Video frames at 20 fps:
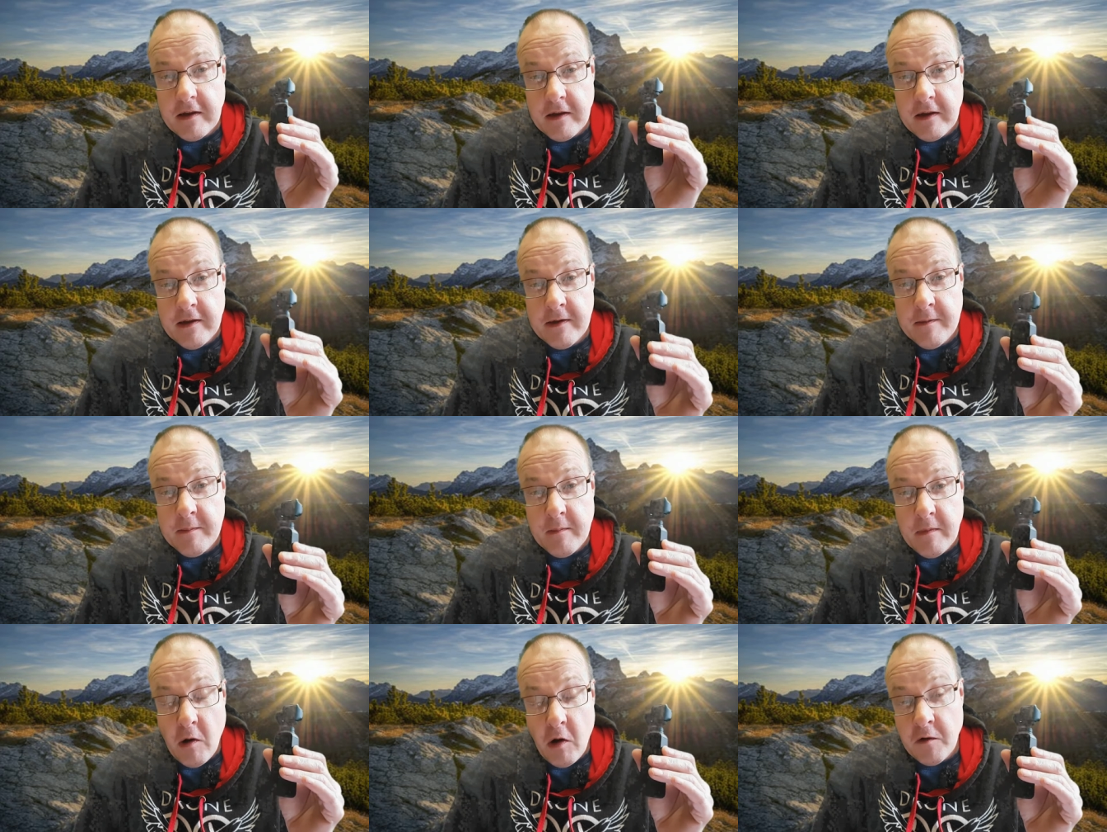
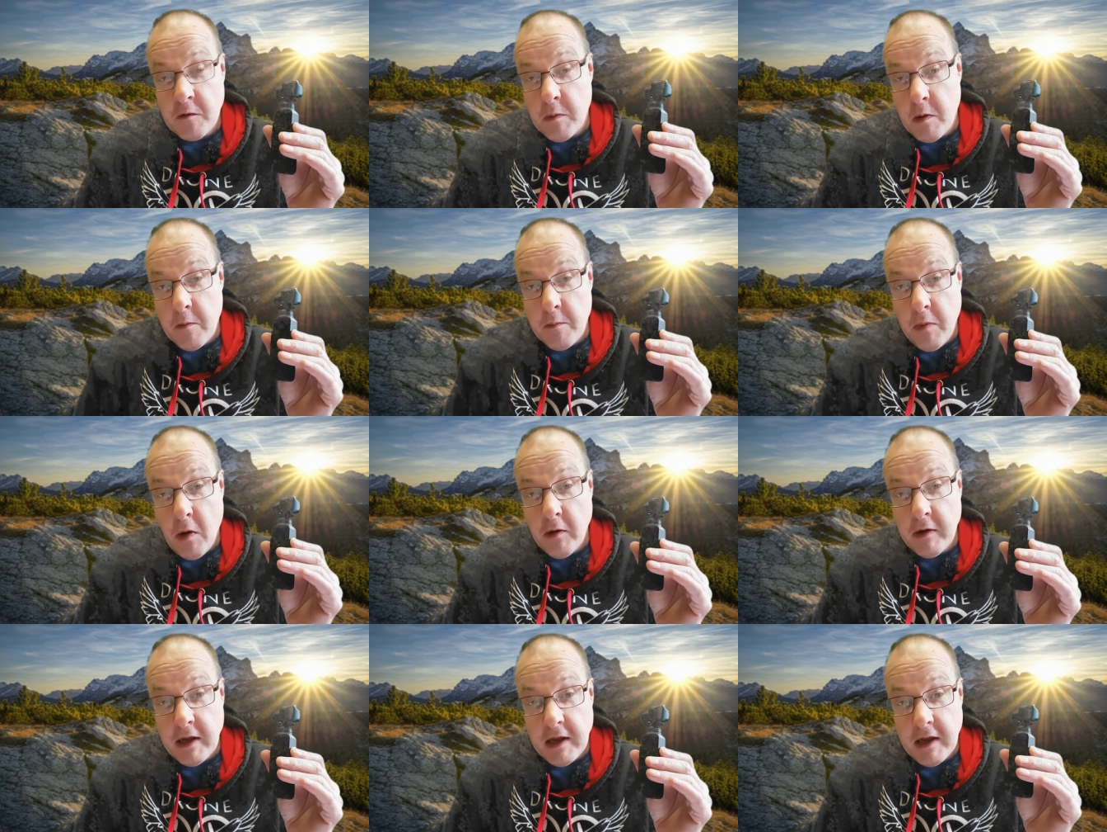Osmo
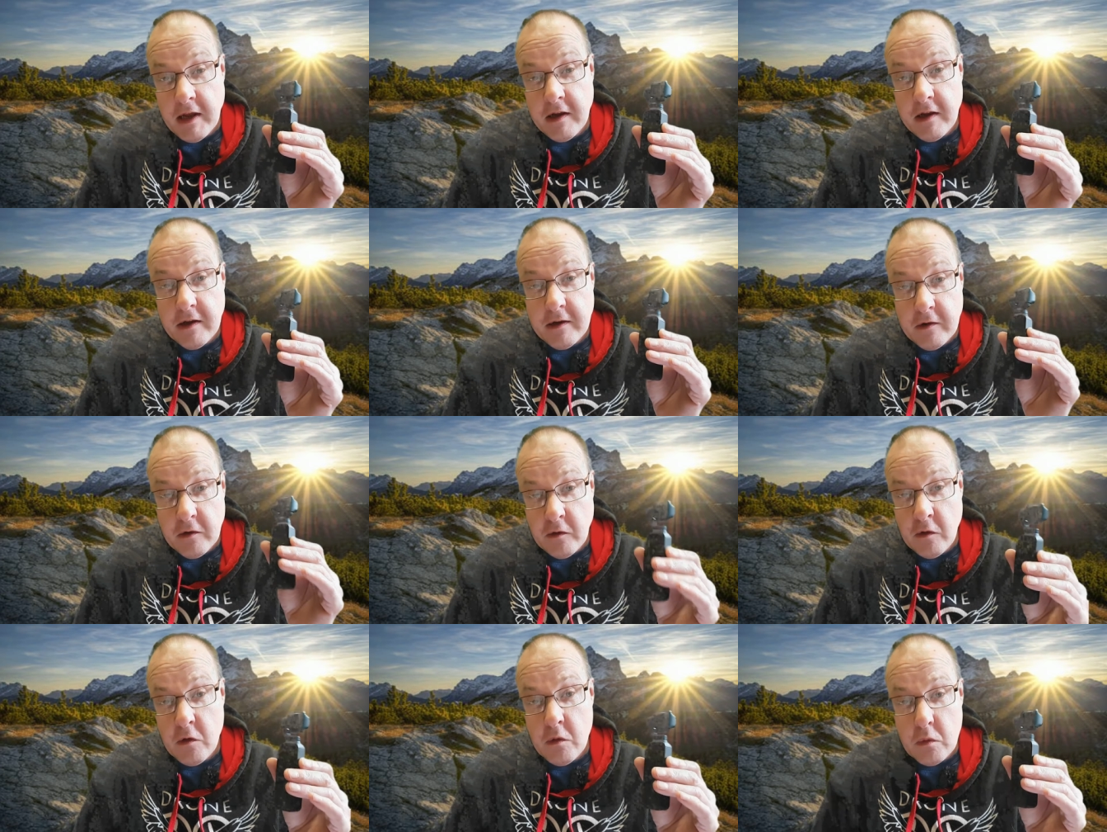Pocket
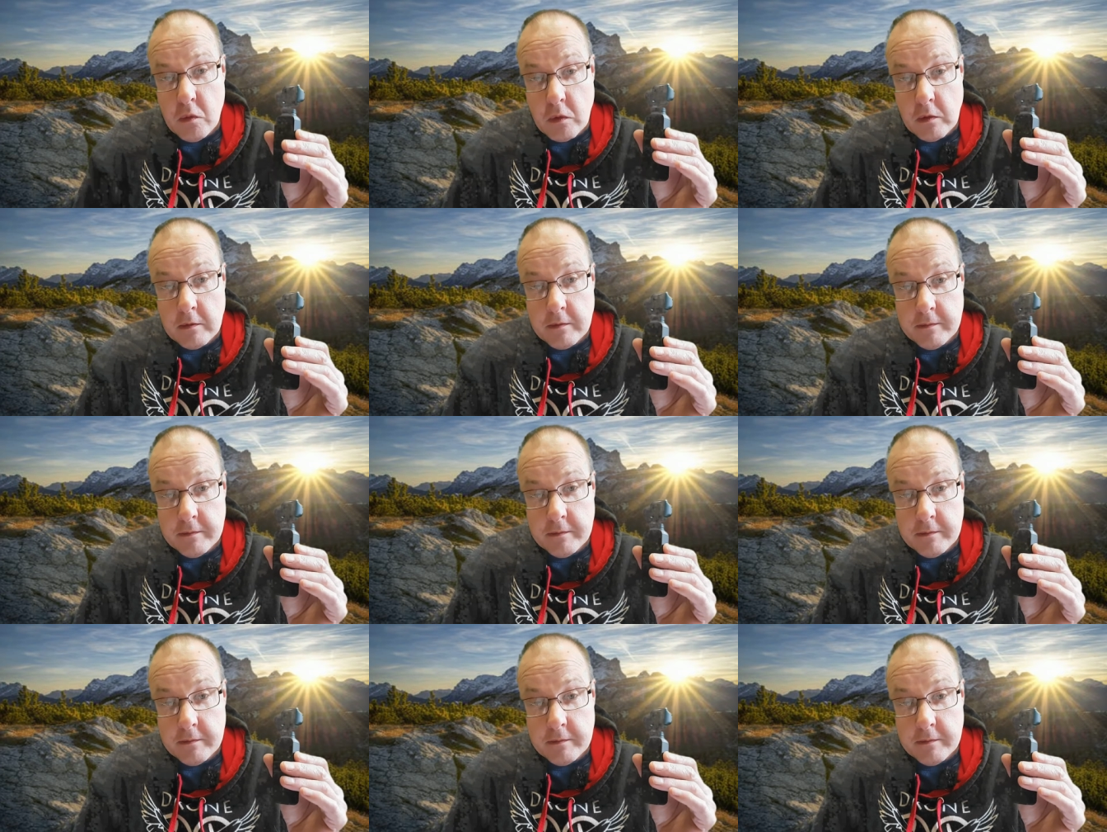too.